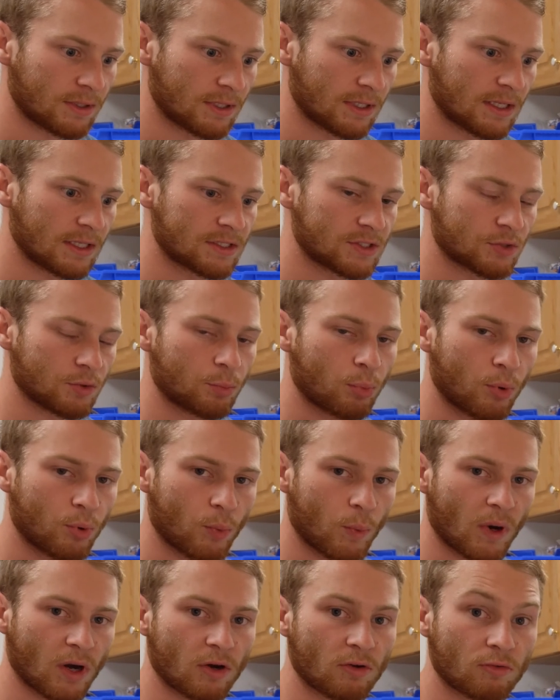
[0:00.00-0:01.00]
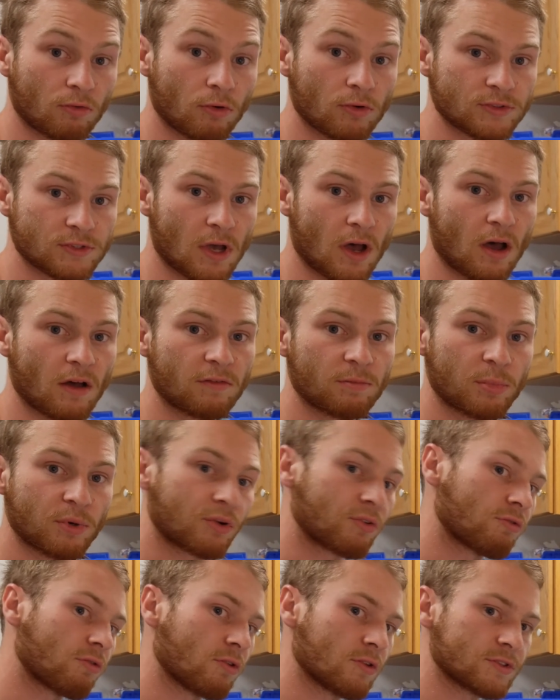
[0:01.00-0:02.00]
gets to a point where it rolls off, but
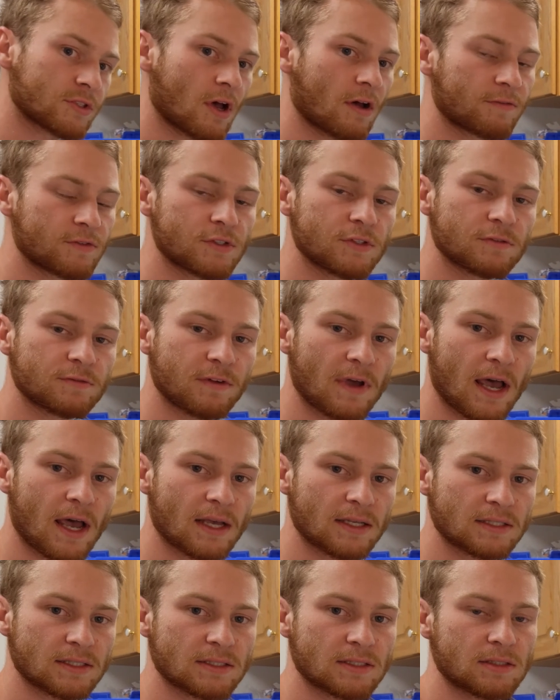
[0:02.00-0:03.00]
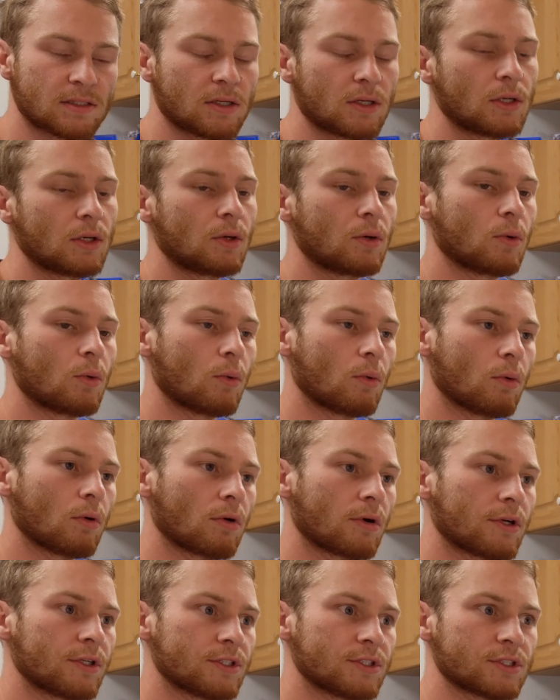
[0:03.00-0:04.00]
it rolls off too fast,
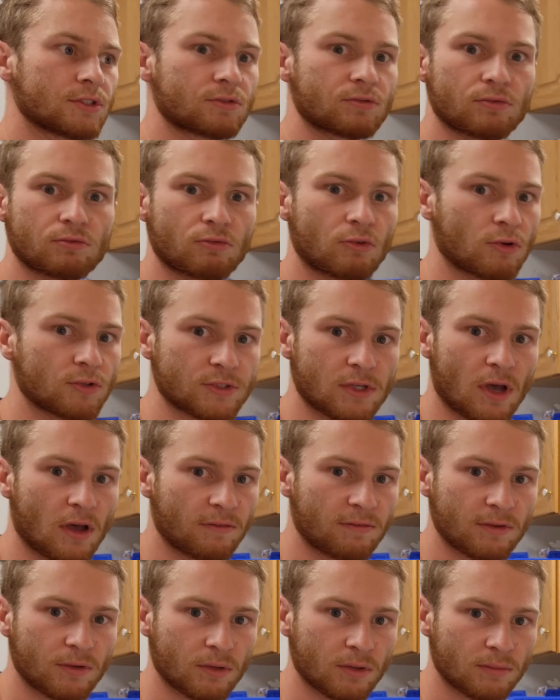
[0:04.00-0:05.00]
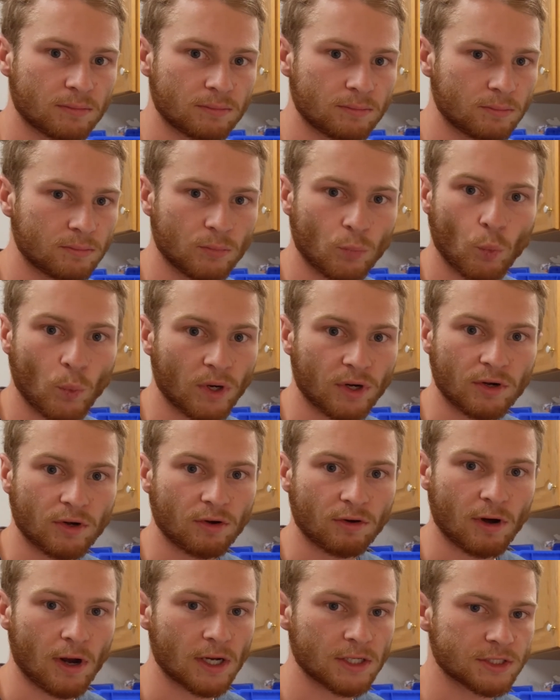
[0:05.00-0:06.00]
or it just rolls off in a weird
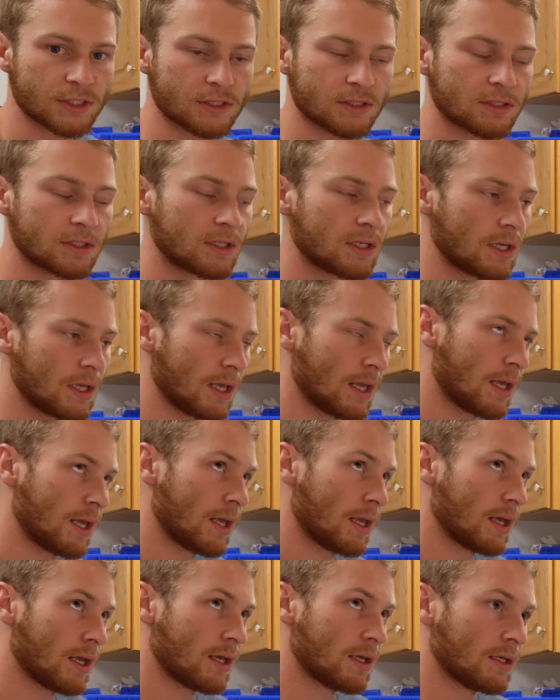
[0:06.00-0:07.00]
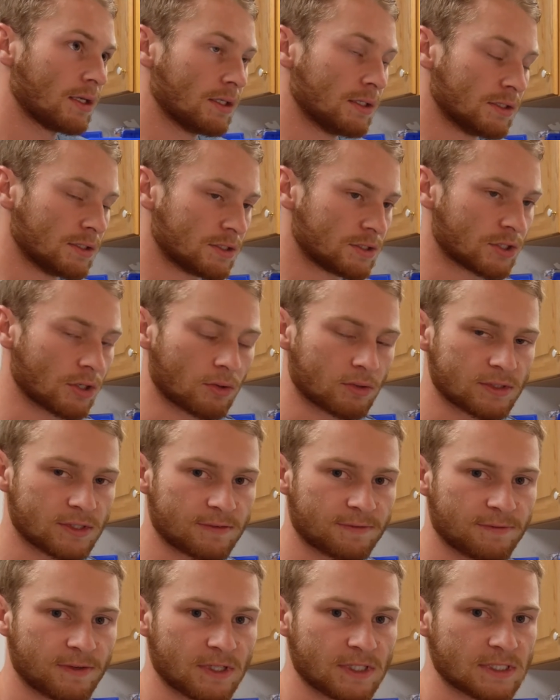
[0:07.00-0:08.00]
direction. So to
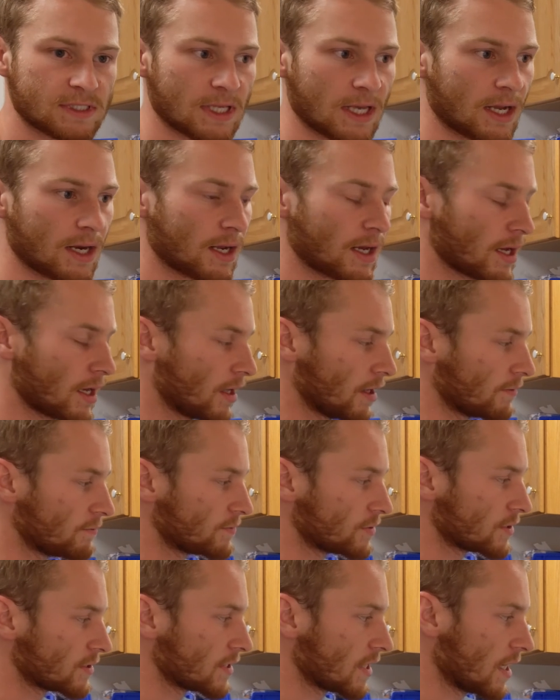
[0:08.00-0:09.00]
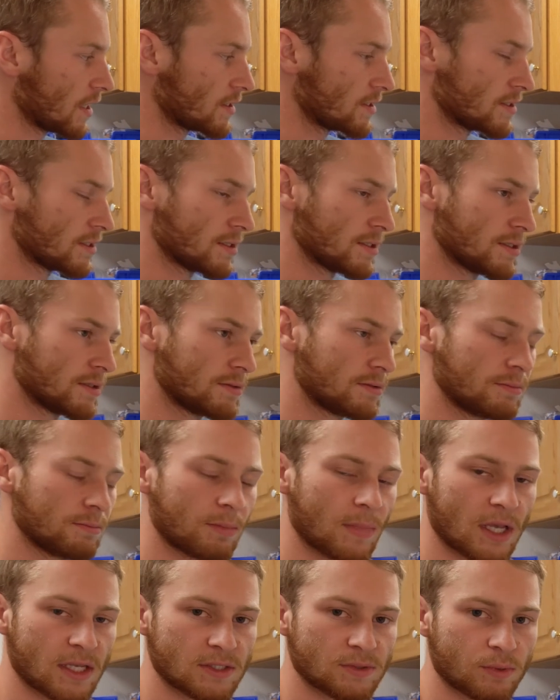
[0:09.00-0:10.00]
fix that, I've just had to
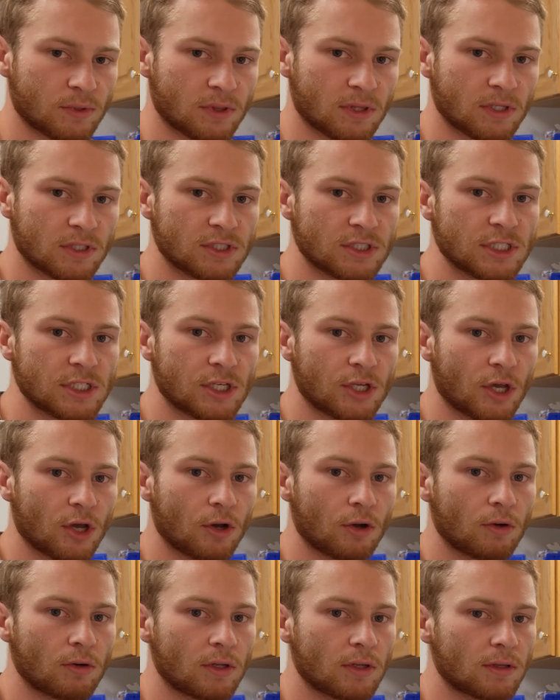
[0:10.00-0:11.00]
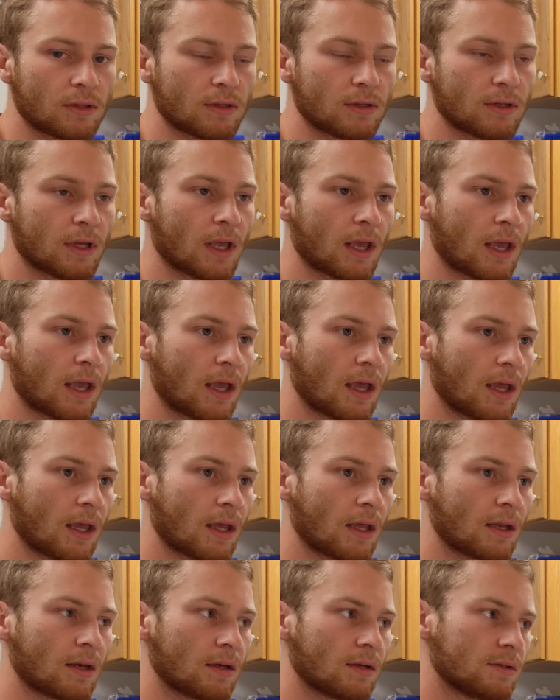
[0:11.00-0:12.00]
mess with the G-code
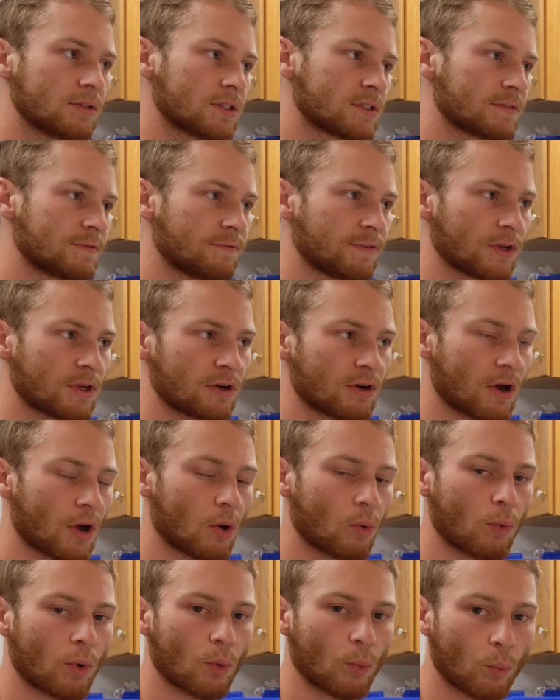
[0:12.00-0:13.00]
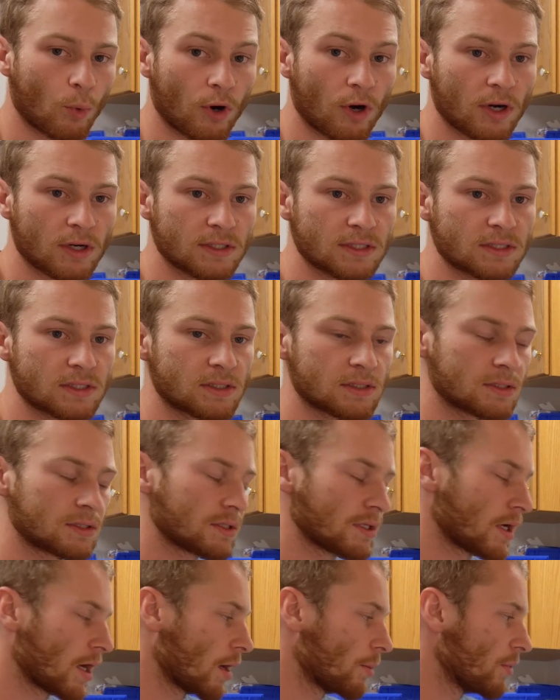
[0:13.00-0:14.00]
and just figure out what works.
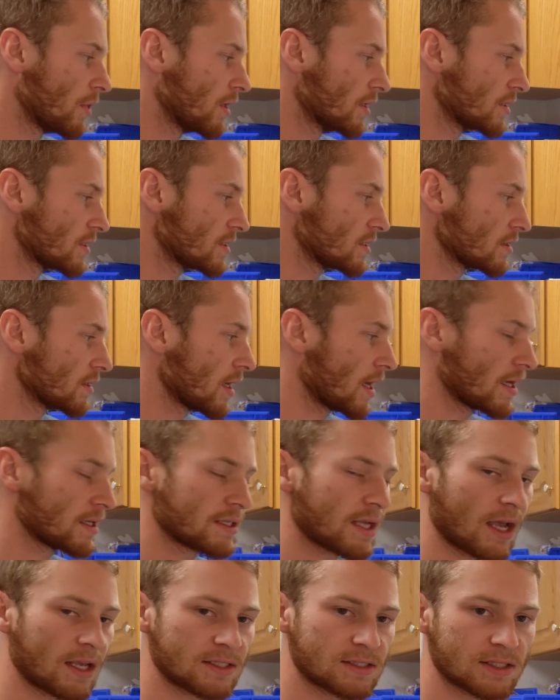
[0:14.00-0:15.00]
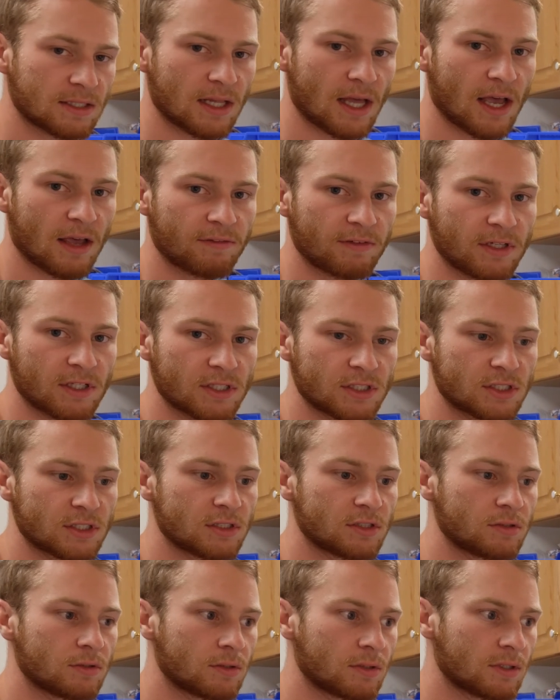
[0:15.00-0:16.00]
I mean, I still have an
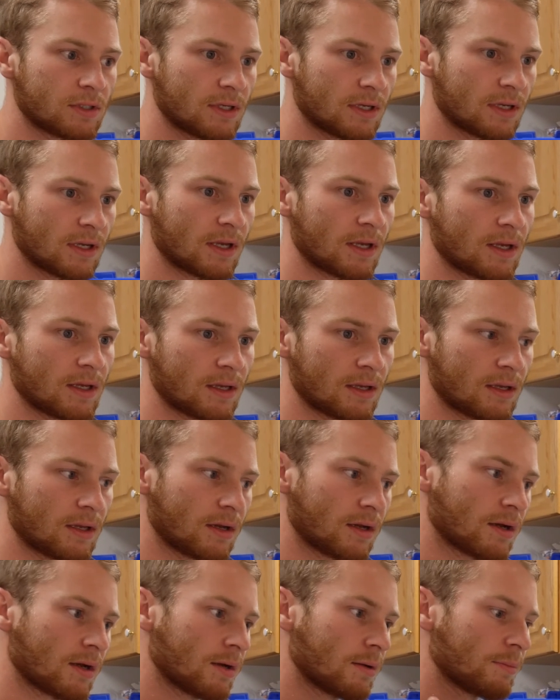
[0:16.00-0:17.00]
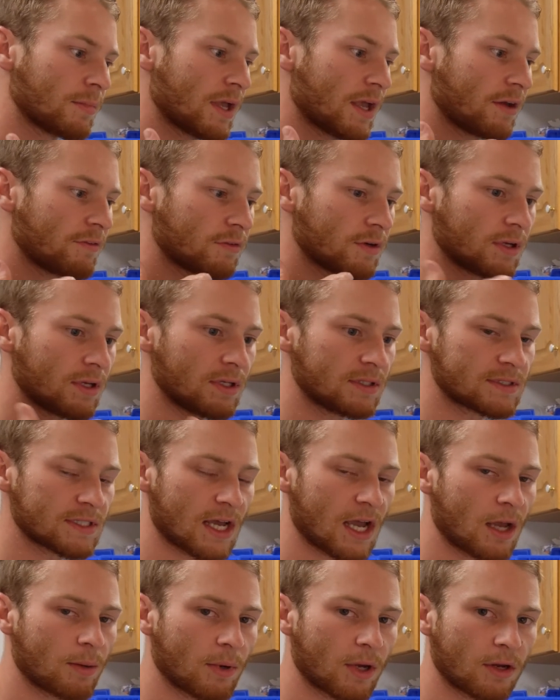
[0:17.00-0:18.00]
issue every
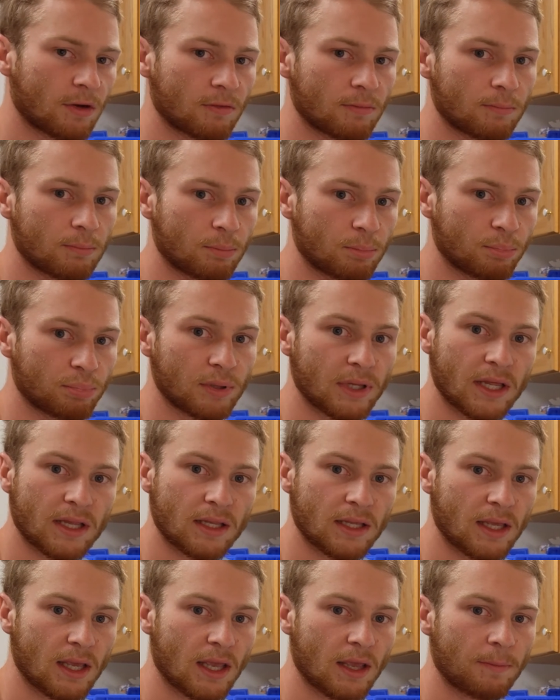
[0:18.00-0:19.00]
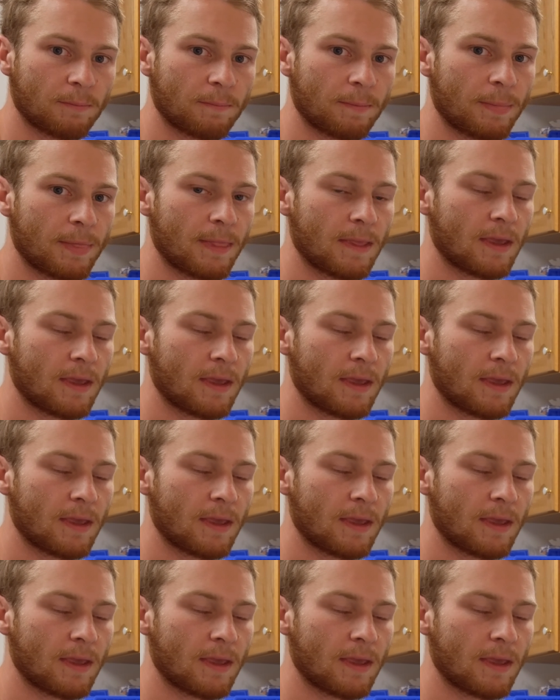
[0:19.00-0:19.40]
time I play the game.